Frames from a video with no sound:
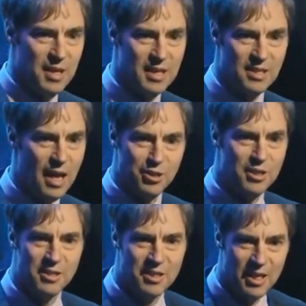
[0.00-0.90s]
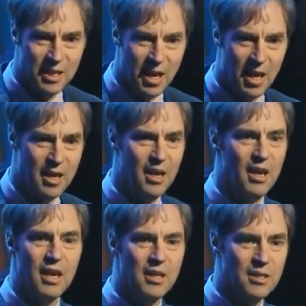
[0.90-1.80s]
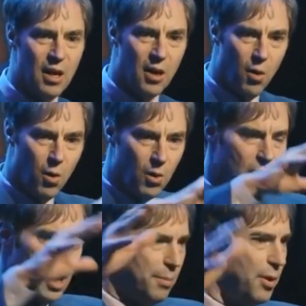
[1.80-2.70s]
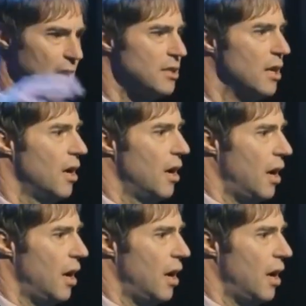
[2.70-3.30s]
it's not just the DNA, it's a, a whole complex,